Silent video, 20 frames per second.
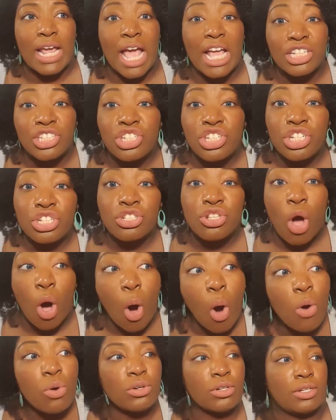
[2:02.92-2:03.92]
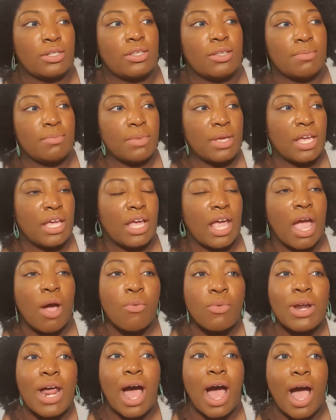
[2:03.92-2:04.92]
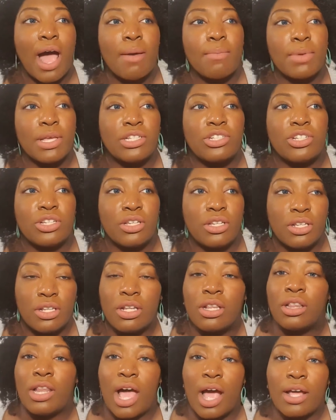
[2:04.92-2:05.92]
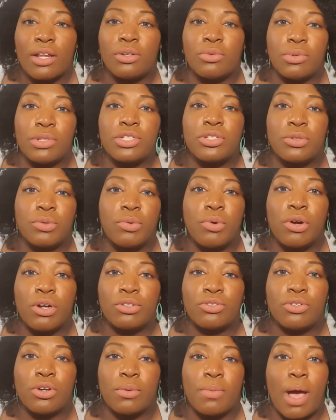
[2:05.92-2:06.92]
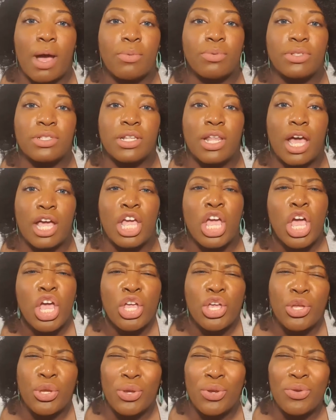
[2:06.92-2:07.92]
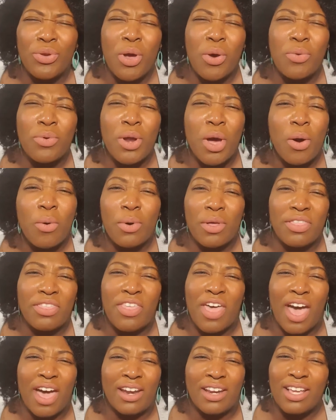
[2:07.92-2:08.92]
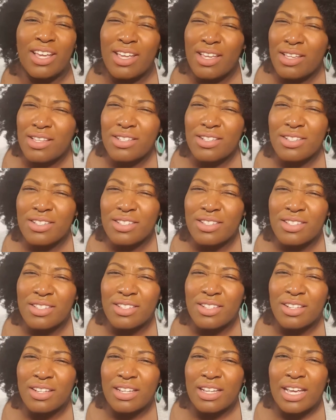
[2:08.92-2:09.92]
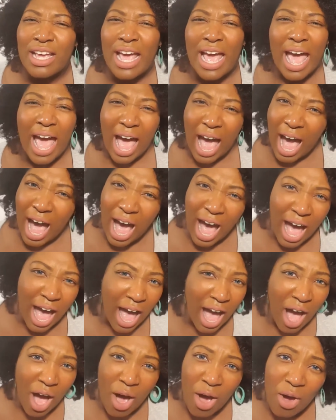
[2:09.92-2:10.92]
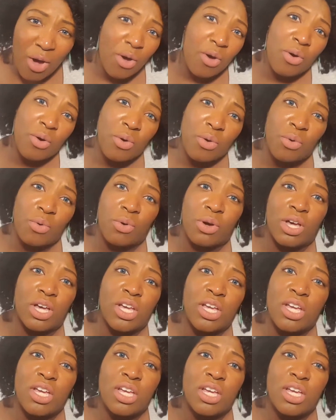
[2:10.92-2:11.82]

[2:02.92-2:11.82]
it and she's older than me. And when I mentioned Lion, the Witch, in the Wardrobe, I was like, you don't know what that is? How?